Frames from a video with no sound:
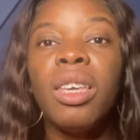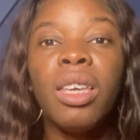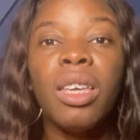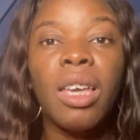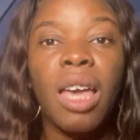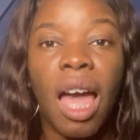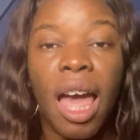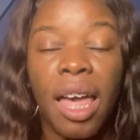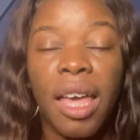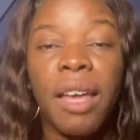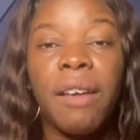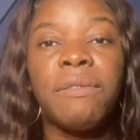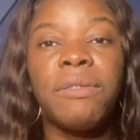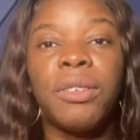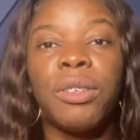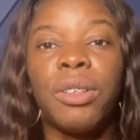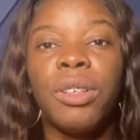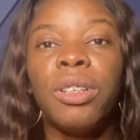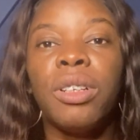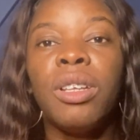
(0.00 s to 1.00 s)

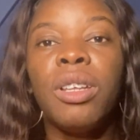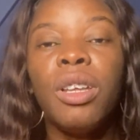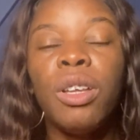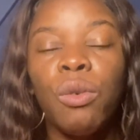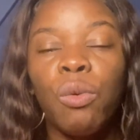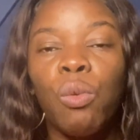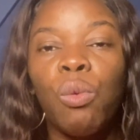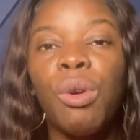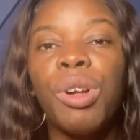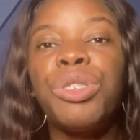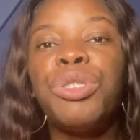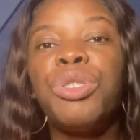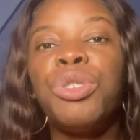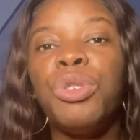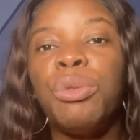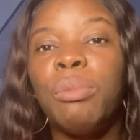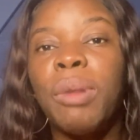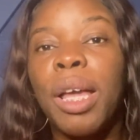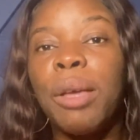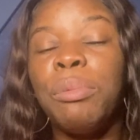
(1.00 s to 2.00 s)
However, what you
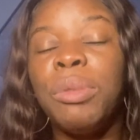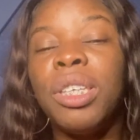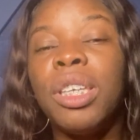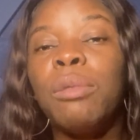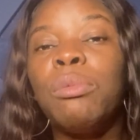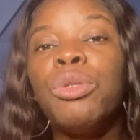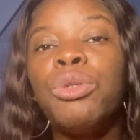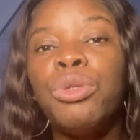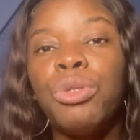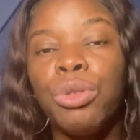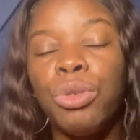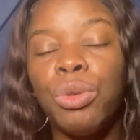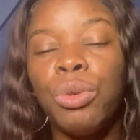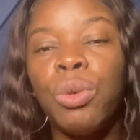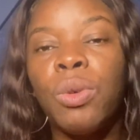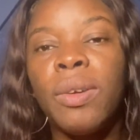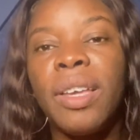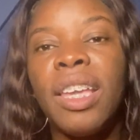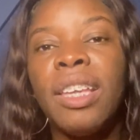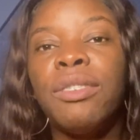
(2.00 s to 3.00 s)
might be able to
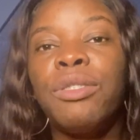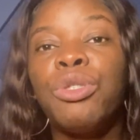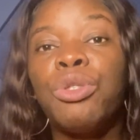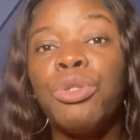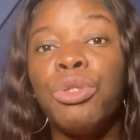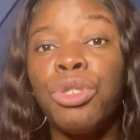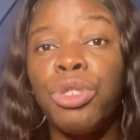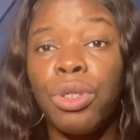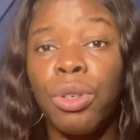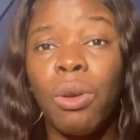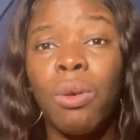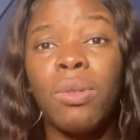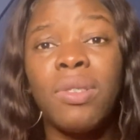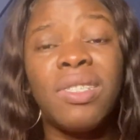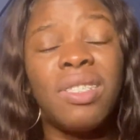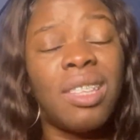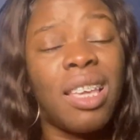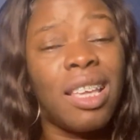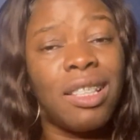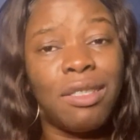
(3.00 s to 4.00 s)
do is to show
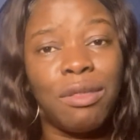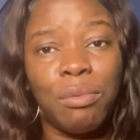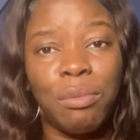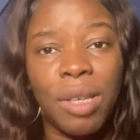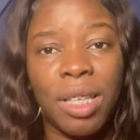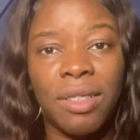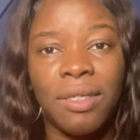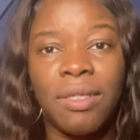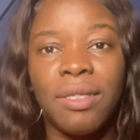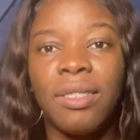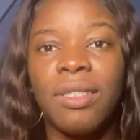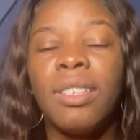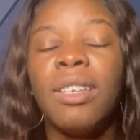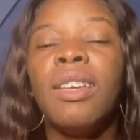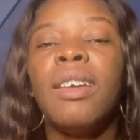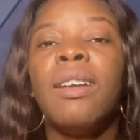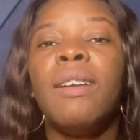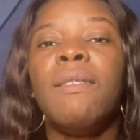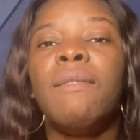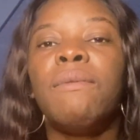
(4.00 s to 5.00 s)
statements
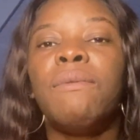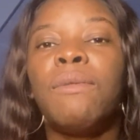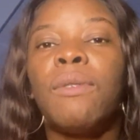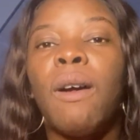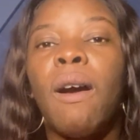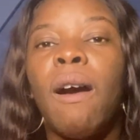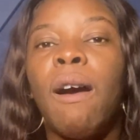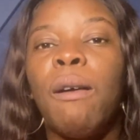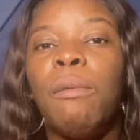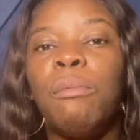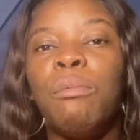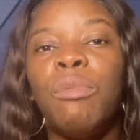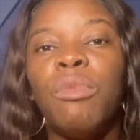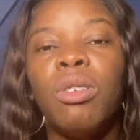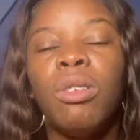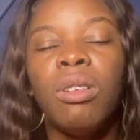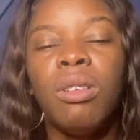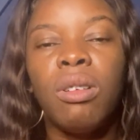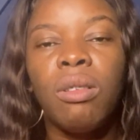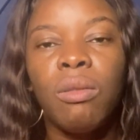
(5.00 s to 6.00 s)
from
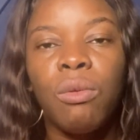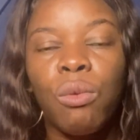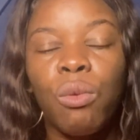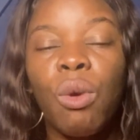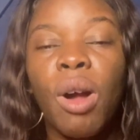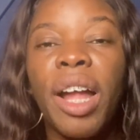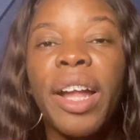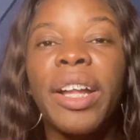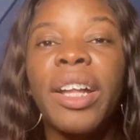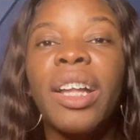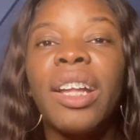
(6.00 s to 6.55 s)
work